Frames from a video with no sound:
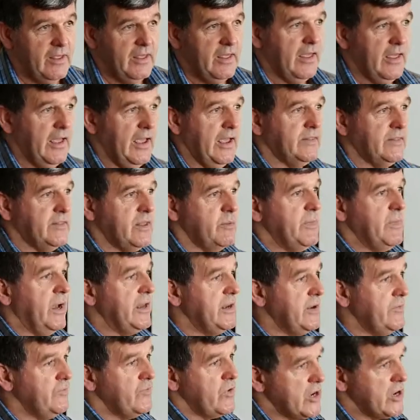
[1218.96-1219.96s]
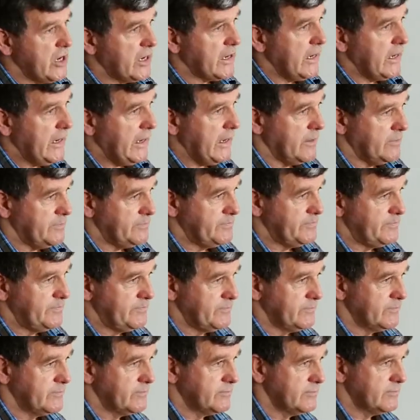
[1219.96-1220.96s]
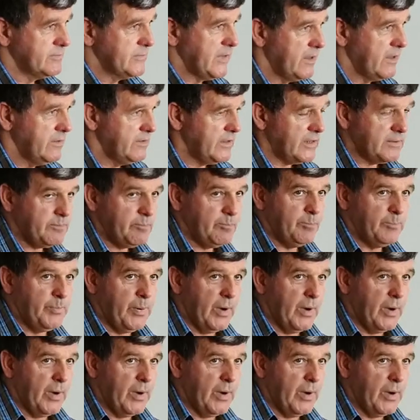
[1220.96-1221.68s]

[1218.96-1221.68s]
And they made it very clear that